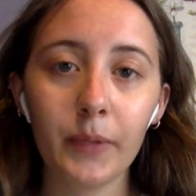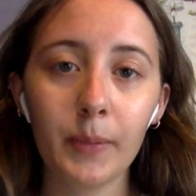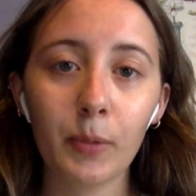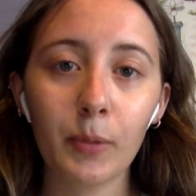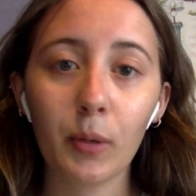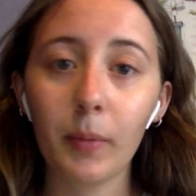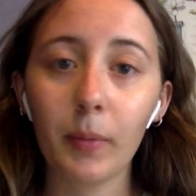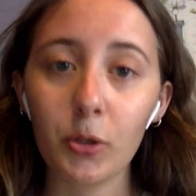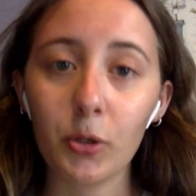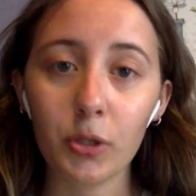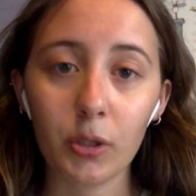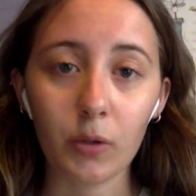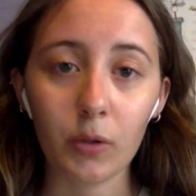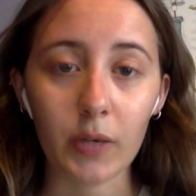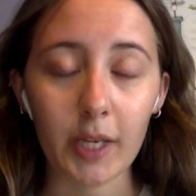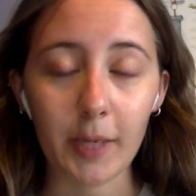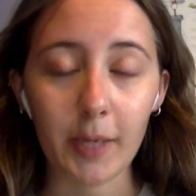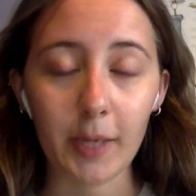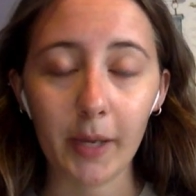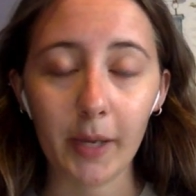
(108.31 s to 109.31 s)
promotional
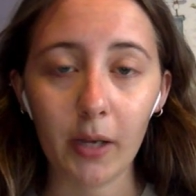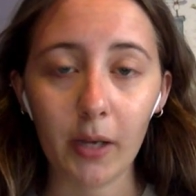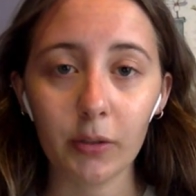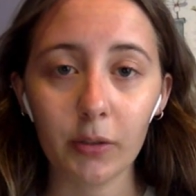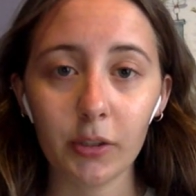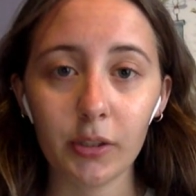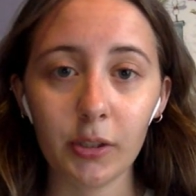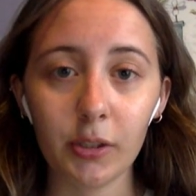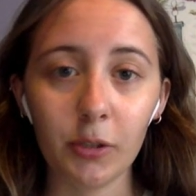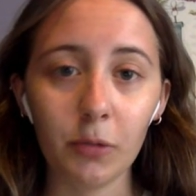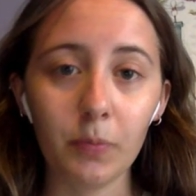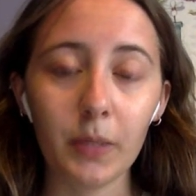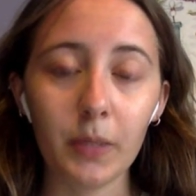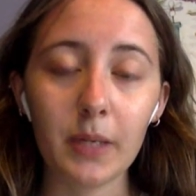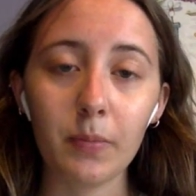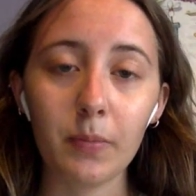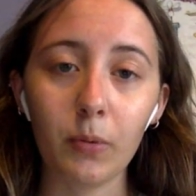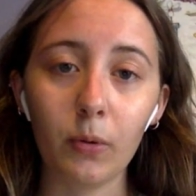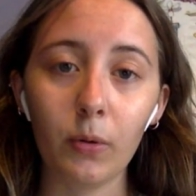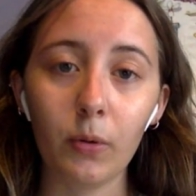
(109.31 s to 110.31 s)
emails to
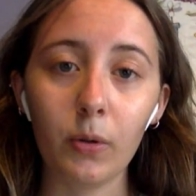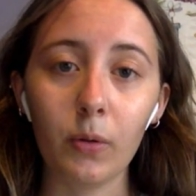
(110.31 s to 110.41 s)
people